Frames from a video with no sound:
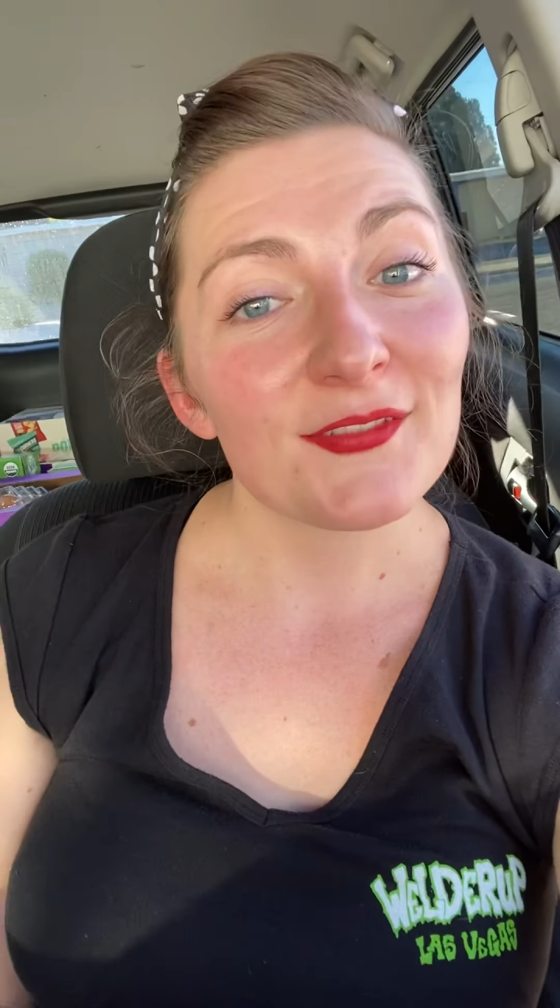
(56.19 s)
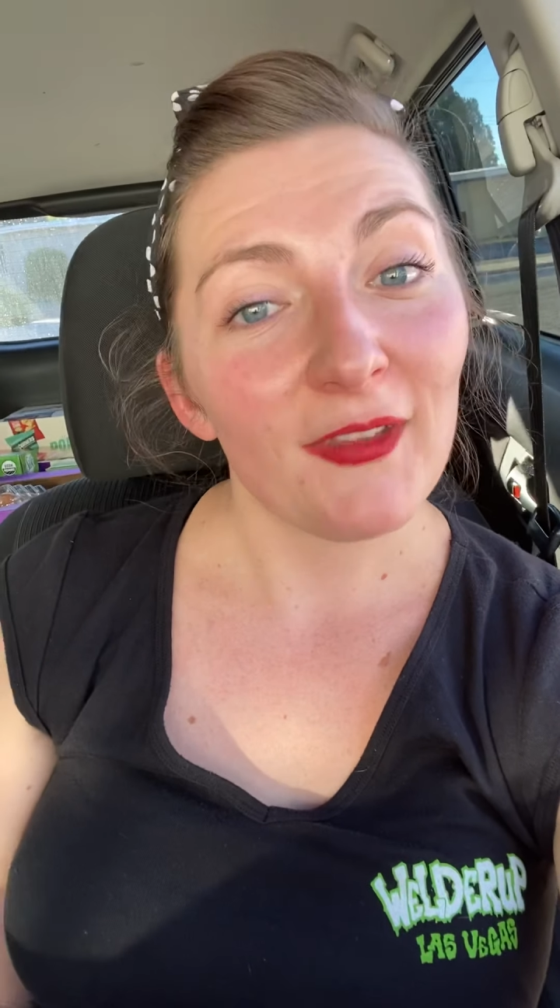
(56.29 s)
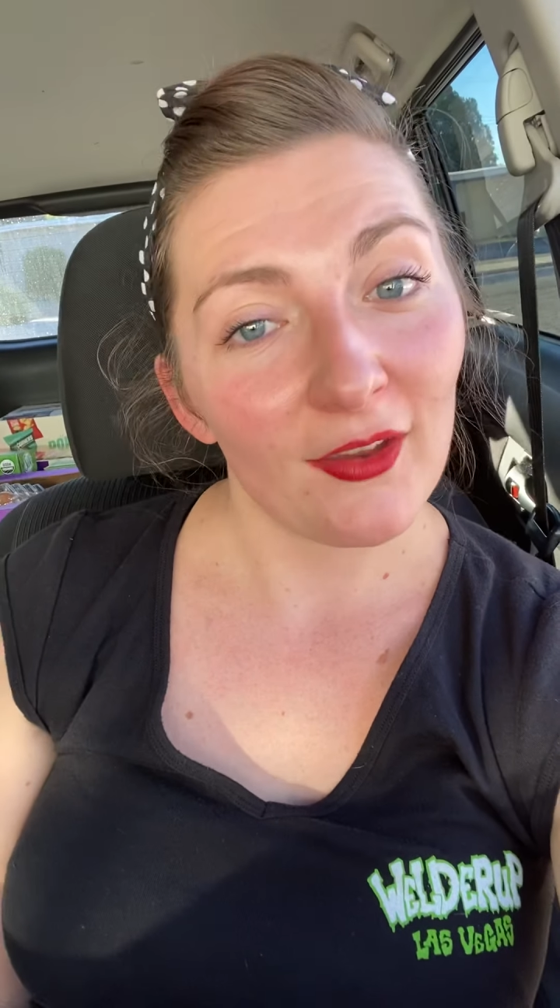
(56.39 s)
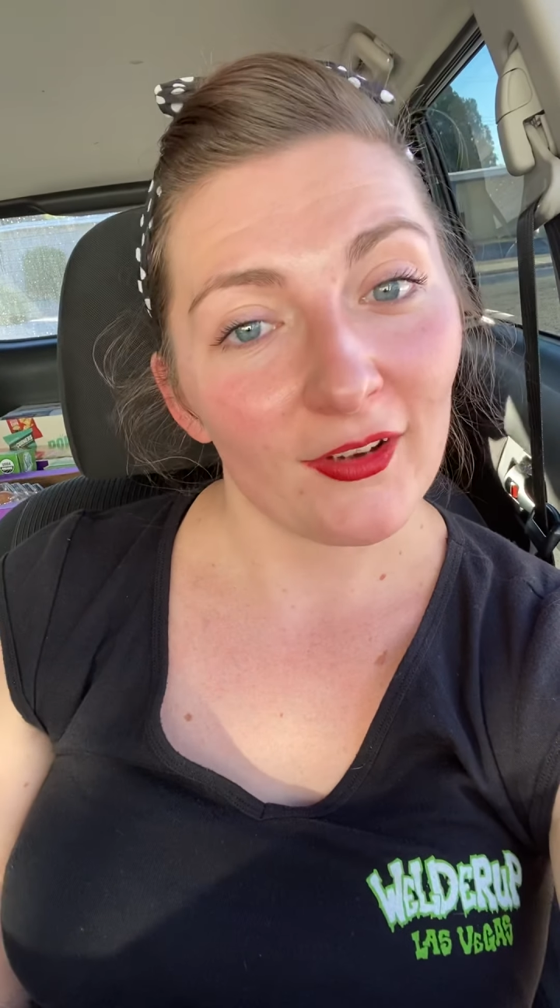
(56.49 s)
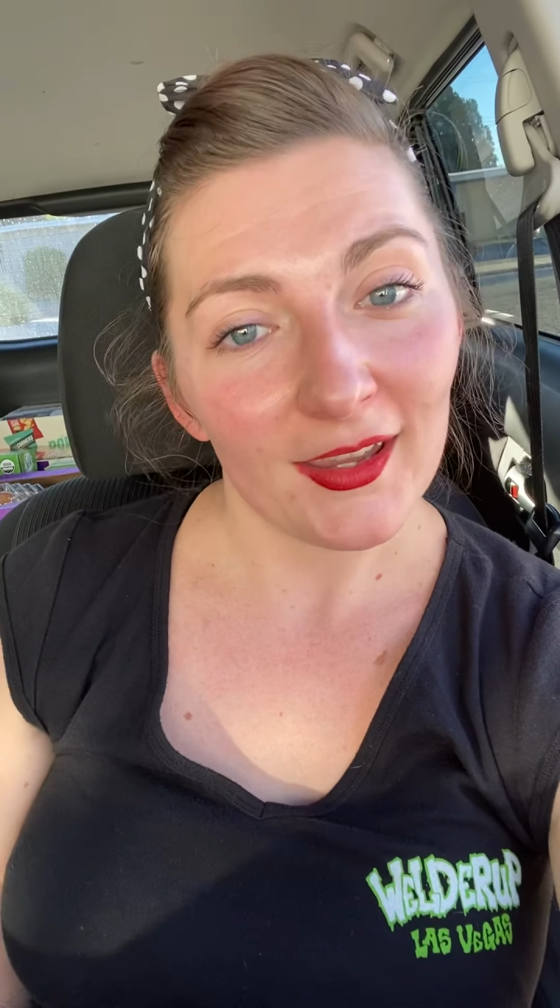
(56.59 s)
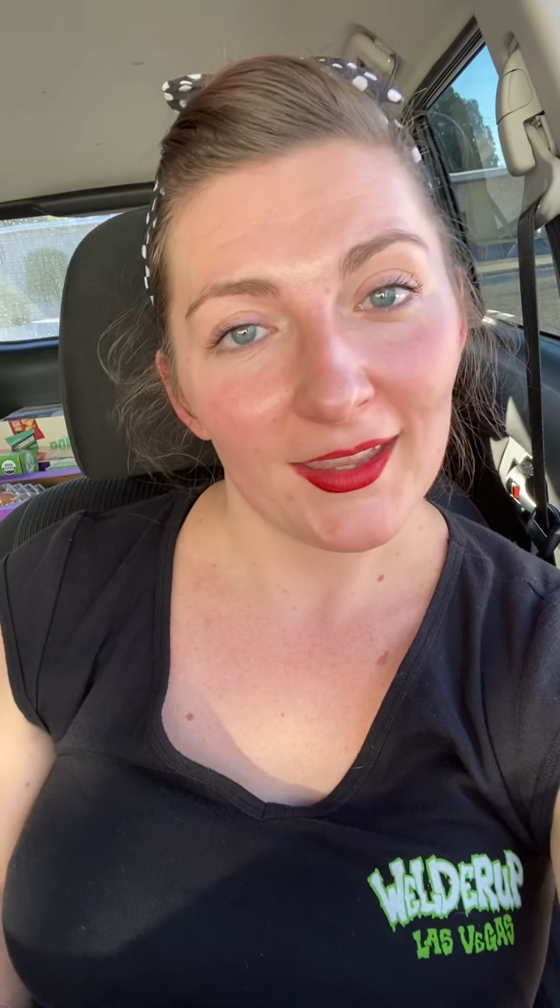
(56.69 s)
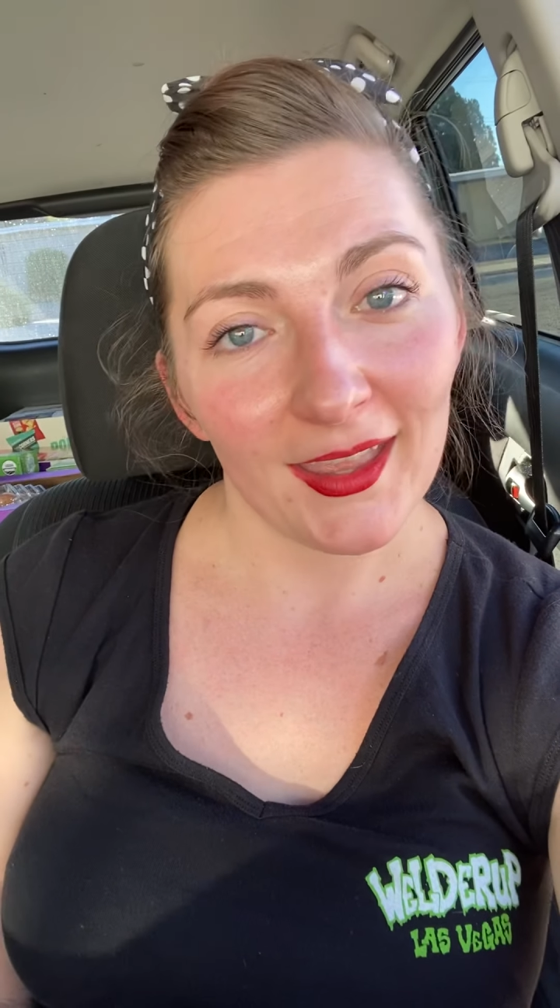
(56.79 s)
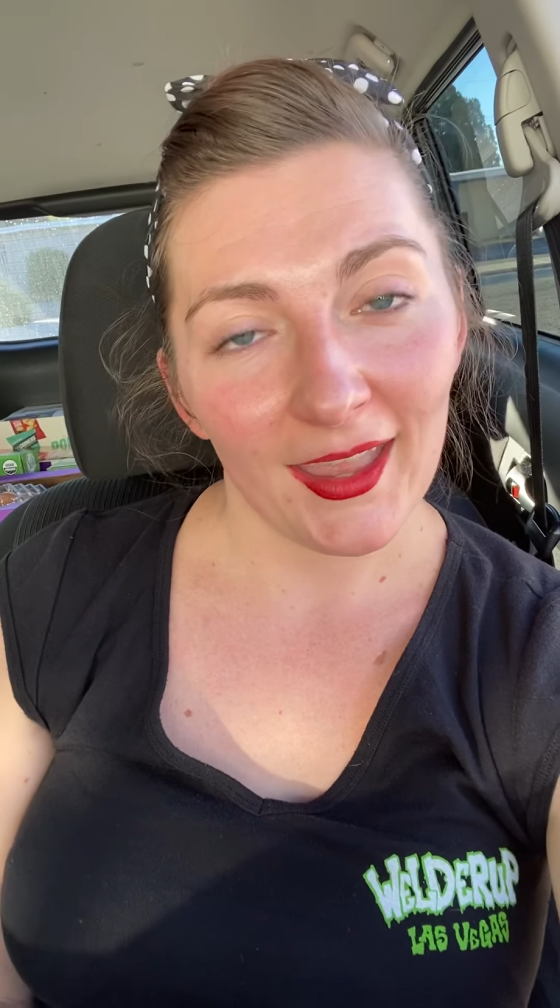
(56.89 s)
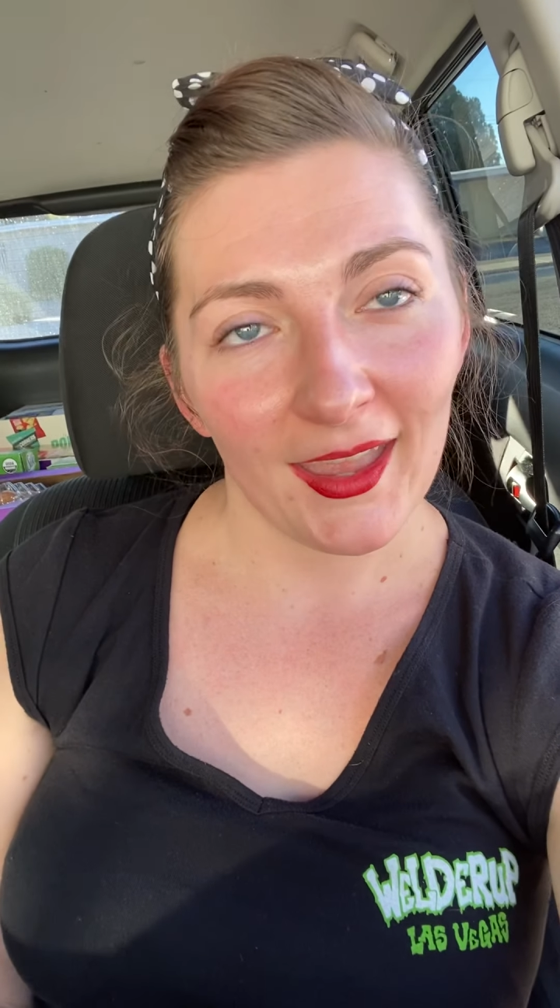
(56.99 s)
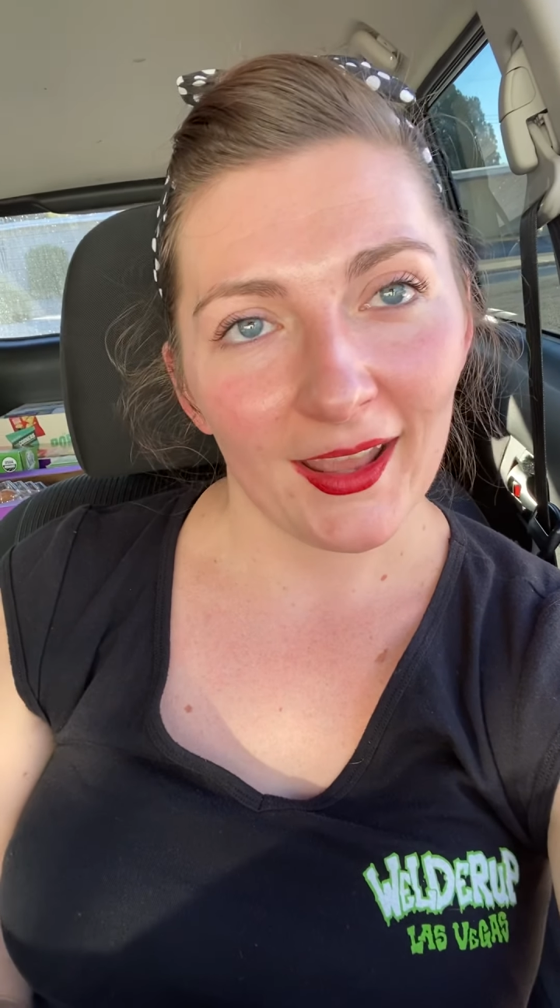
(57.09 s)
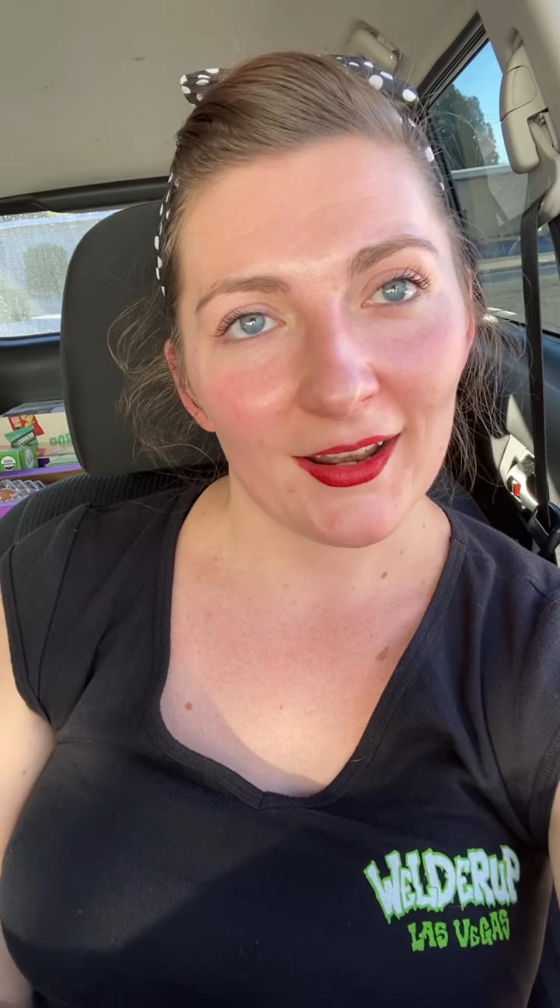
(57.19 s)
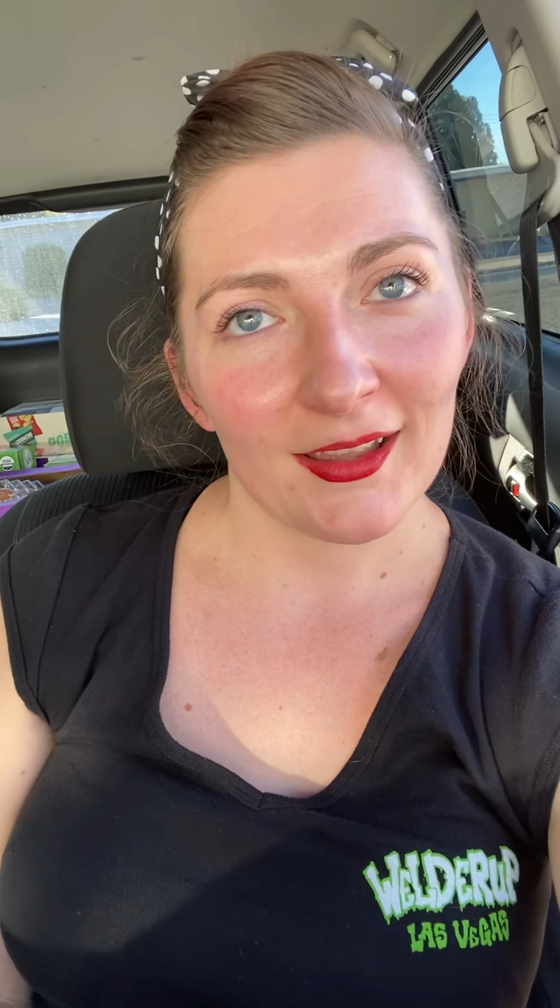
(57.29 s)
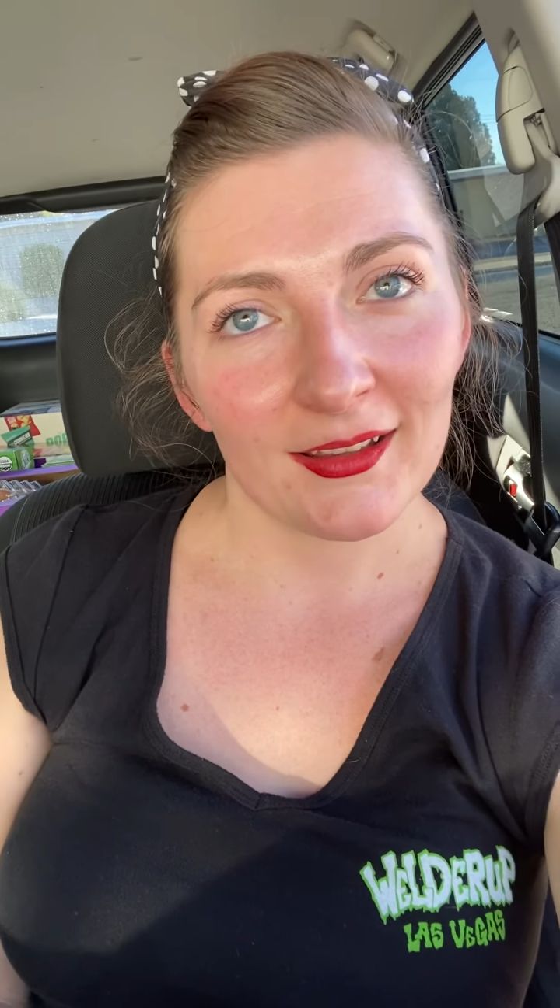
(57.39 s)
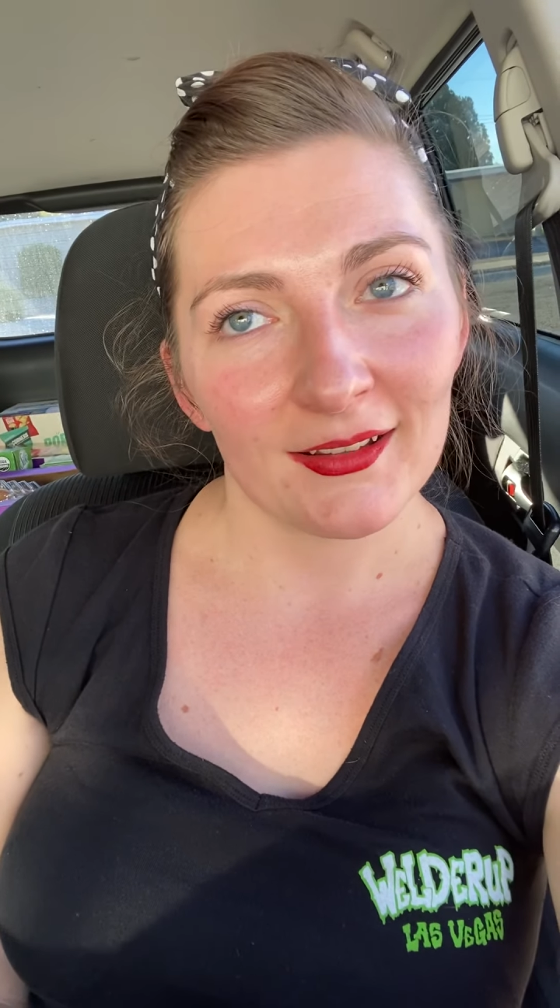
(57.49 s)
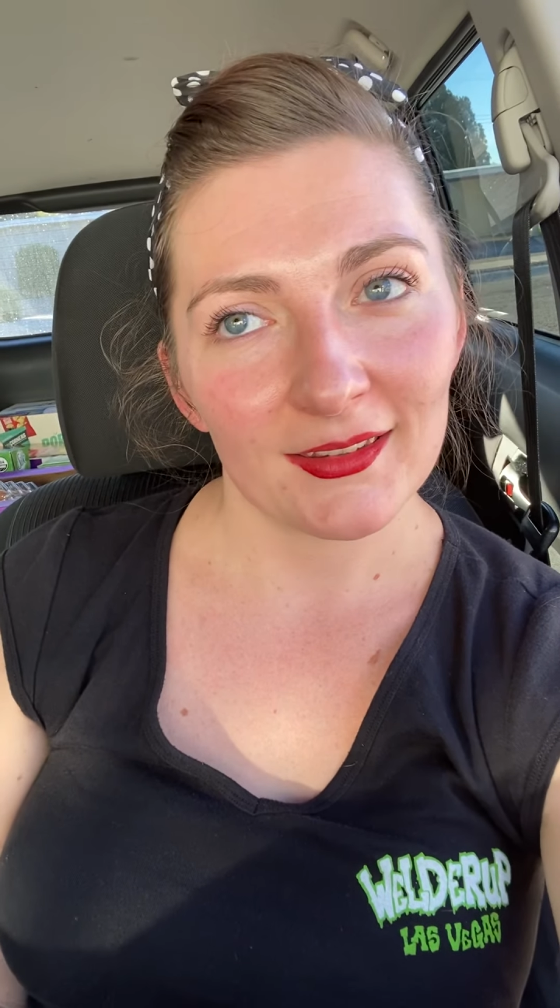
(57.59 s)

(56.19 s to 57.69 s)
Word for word: favorite and